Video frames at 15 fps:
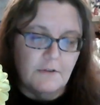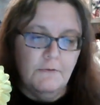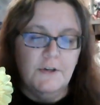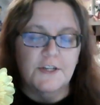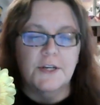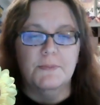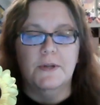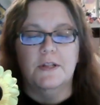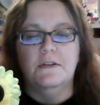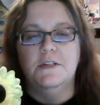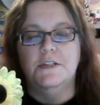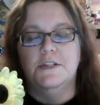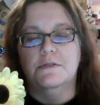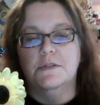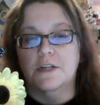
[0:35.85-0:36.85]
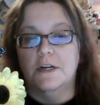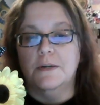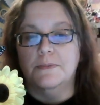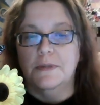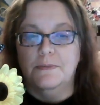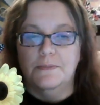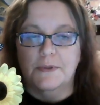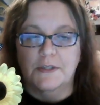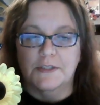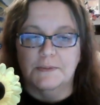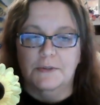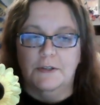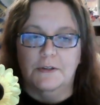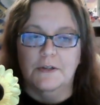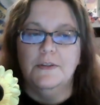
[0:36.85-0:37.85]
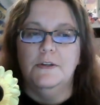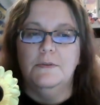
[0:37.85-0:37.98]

We typically do a top and bottom card,